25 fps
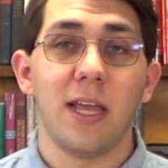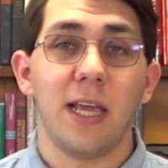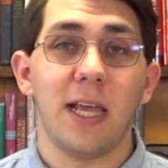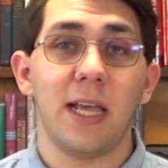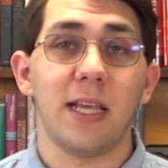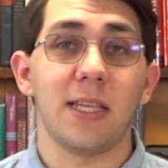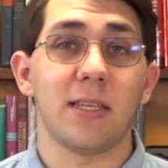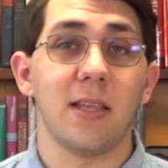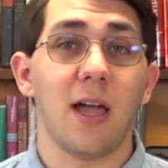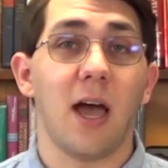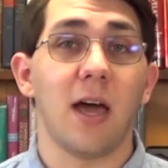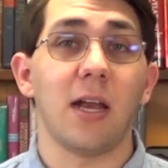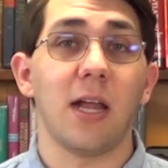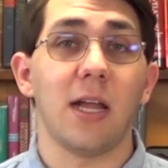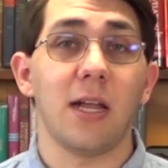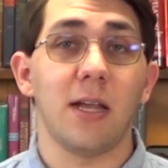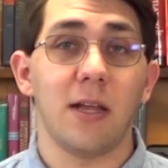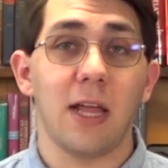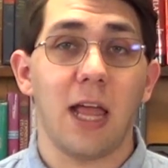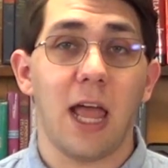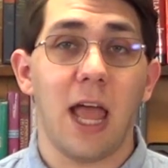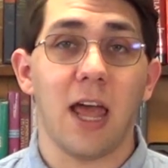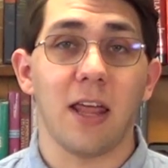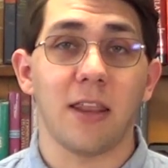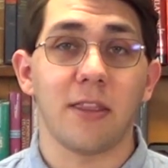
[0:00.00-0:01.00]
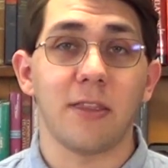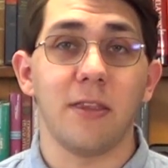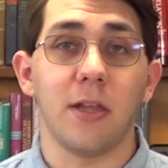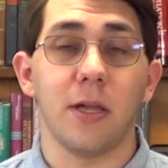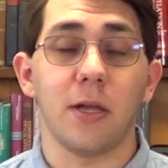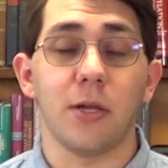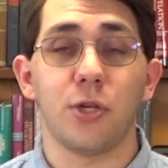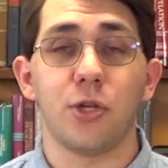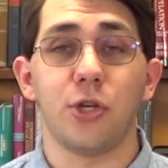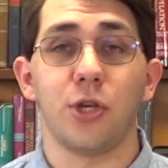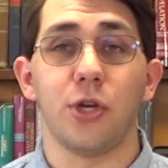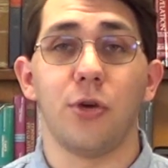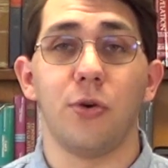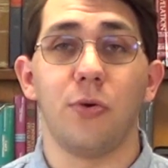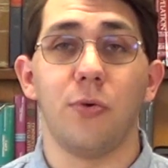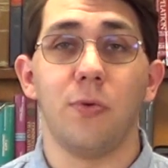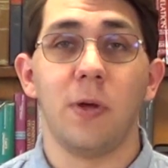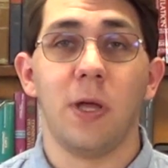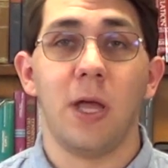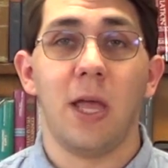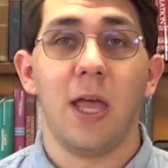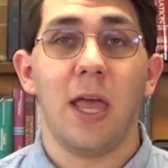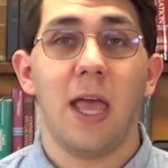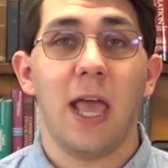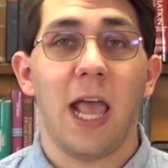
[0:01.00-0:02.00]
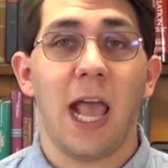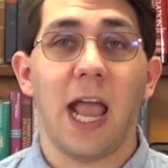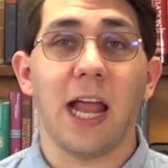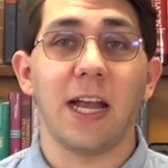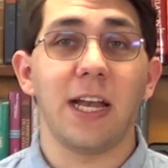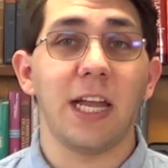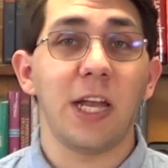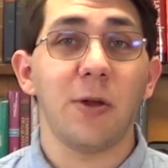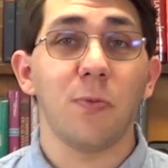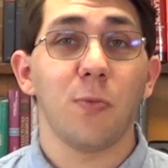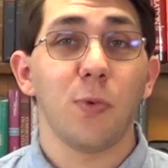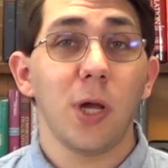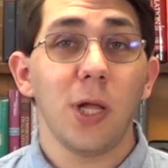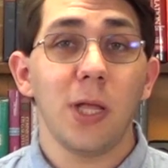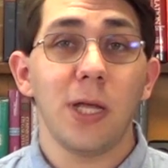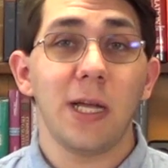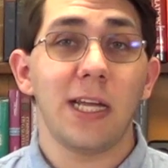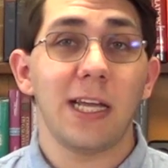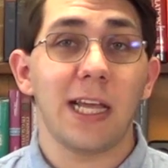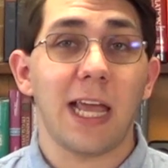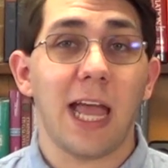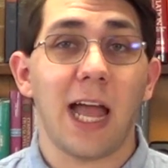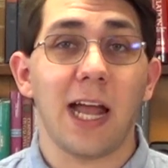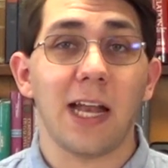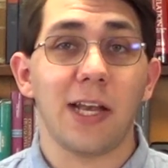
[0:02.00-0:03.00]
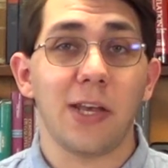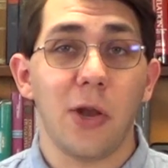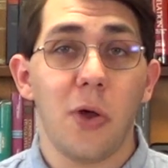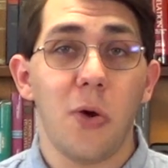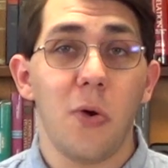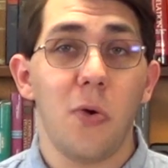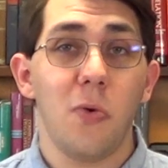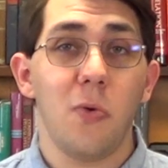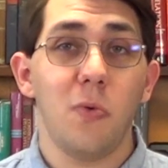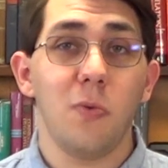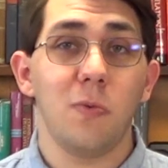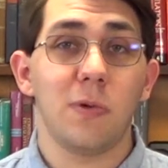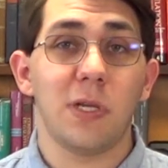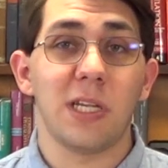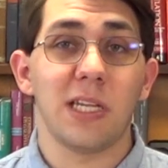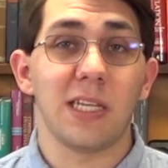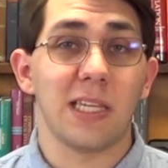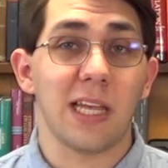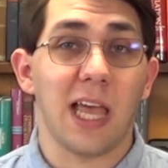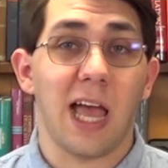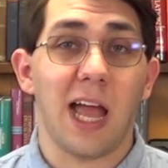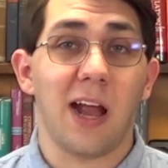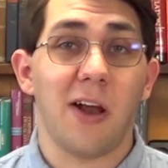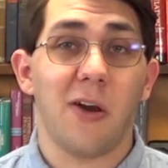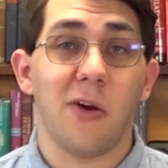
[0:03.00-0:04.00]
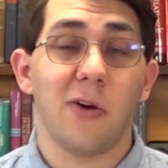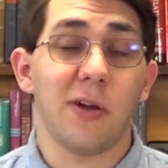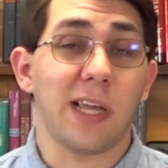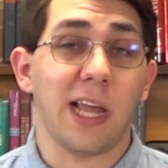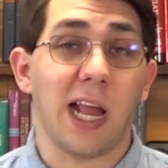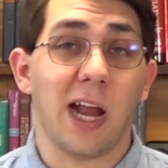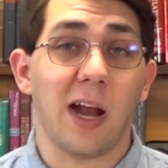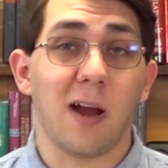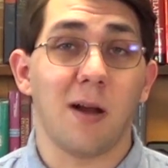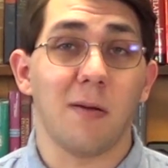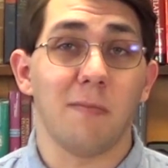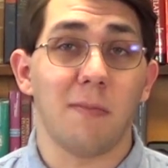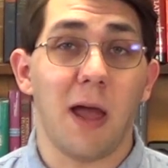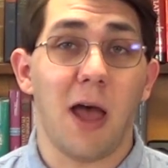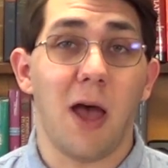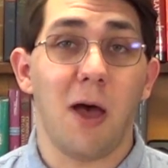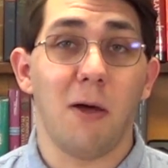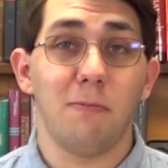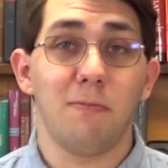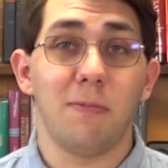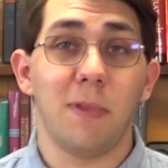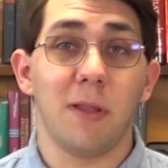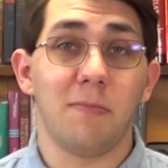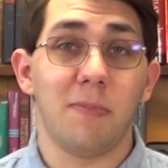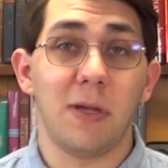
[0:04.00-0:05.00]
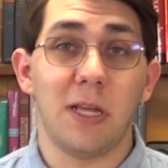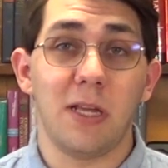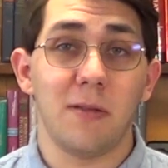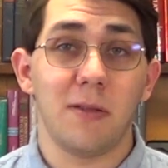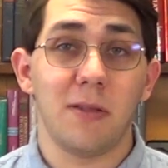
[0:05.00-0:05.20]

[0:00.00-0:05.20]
He's not a ethnic Jew, and he really had no desire or care about the